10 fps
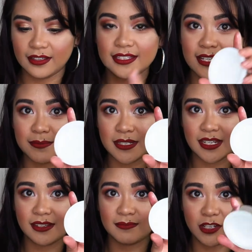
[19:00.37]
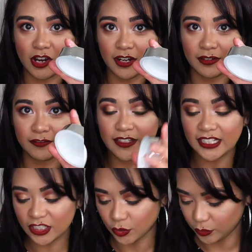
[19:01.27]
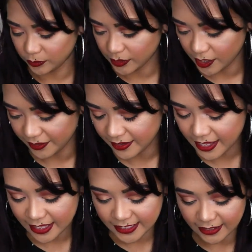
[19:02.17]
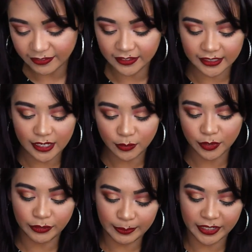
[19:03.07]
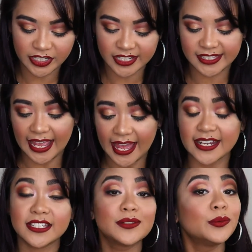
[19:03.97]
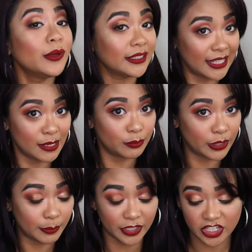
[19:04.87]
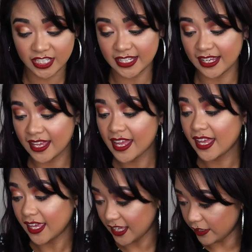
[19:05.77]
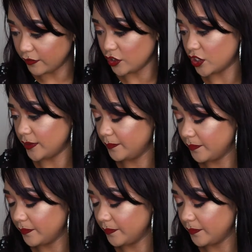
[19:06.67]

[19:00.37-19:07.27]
It's empty, gone, finito, gone. Definitely would repurchase and will keep repurchasing in the future.